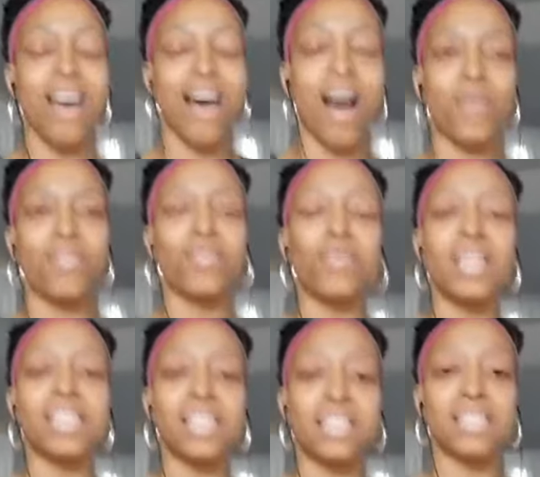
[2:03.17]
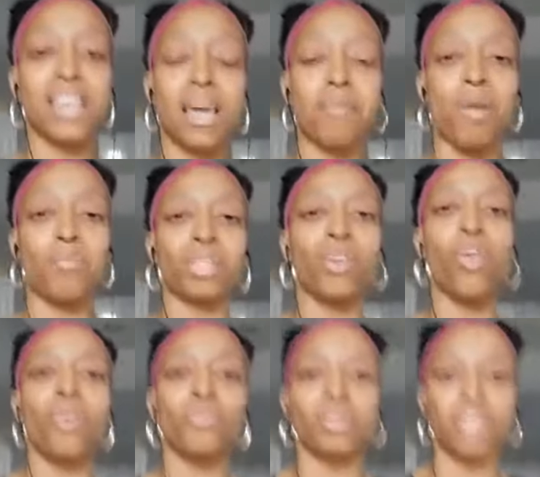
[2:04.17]
However, recently she came out with her
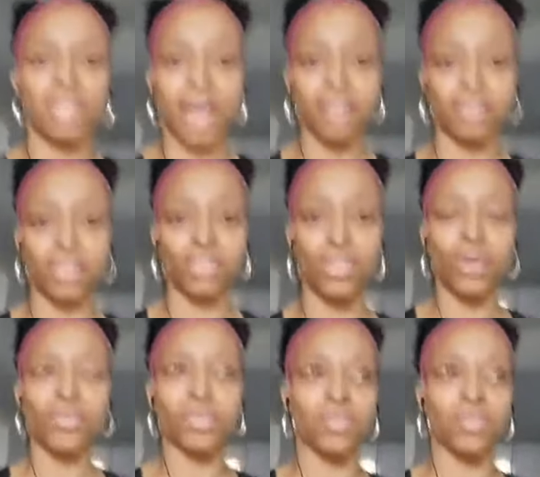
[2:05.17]
own reality show.